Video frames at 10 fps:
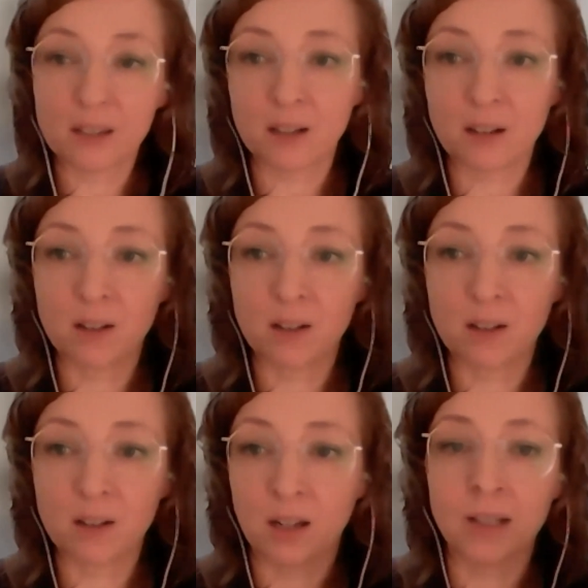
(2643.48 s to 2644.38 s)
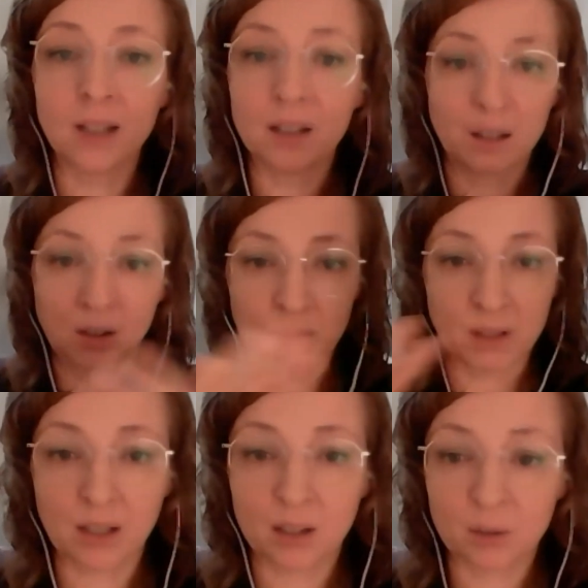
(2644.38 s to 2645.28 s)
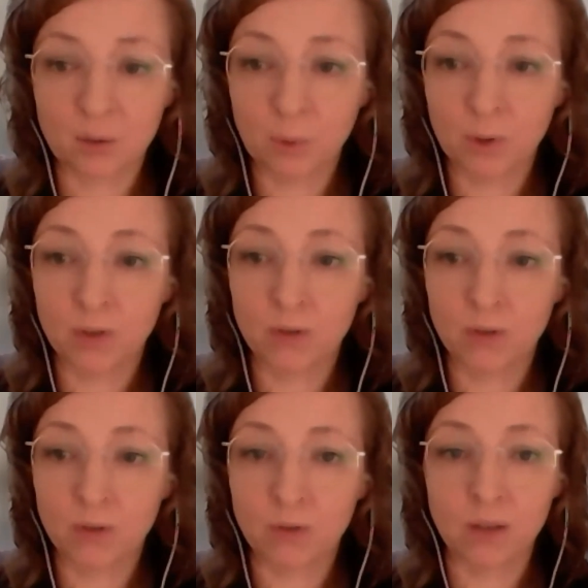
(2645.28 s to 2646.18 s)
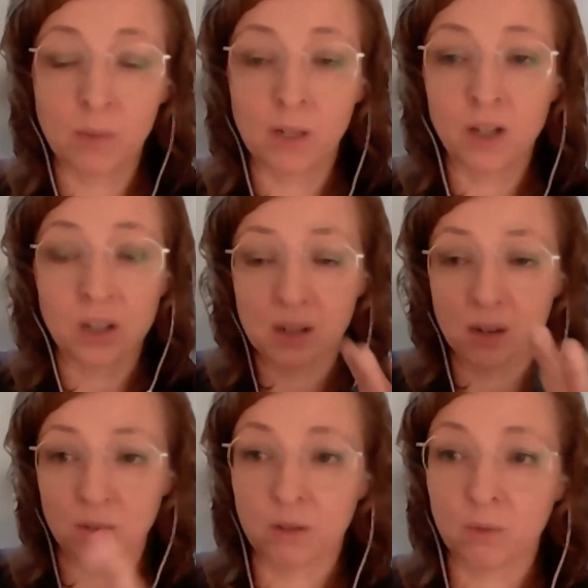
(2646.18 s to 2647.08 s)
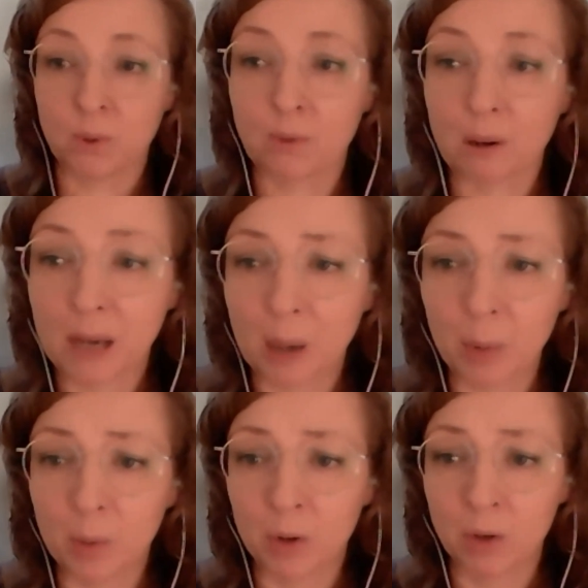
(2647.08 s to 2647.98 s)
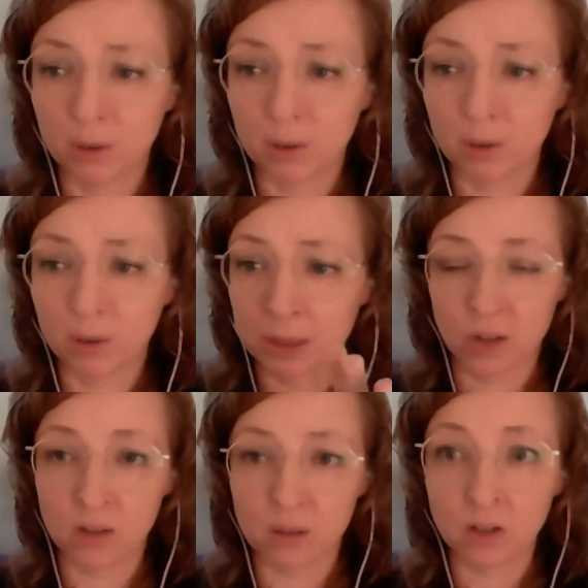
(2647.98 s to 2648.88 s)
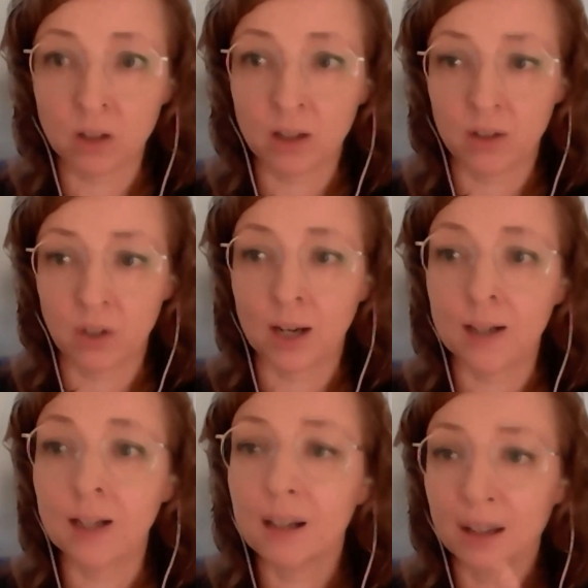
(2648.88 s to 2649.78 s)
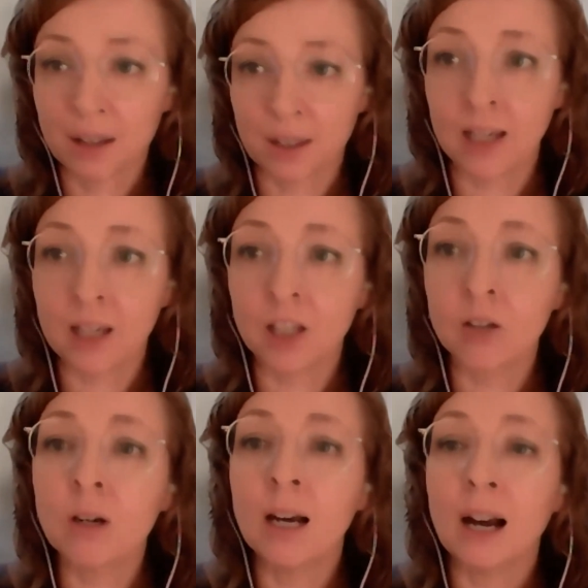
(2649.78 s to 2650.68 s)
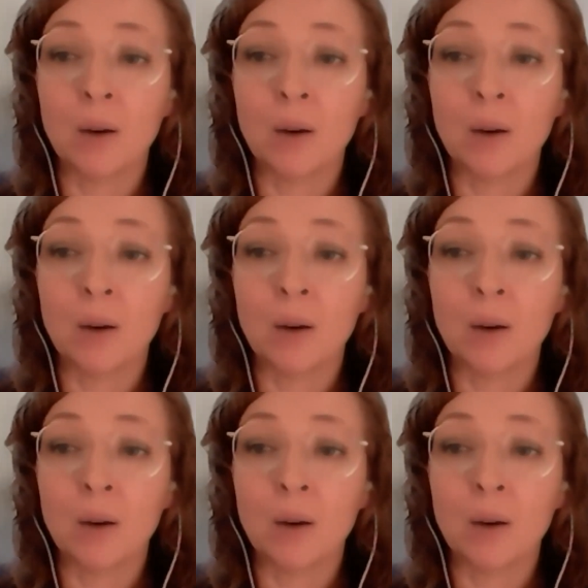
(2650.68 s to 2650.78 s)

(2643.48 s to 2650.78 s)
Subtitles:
Thanks a lot, Terry. Already like super great recommendations. Also, we're very happy about all the questions in the chat. Thank you.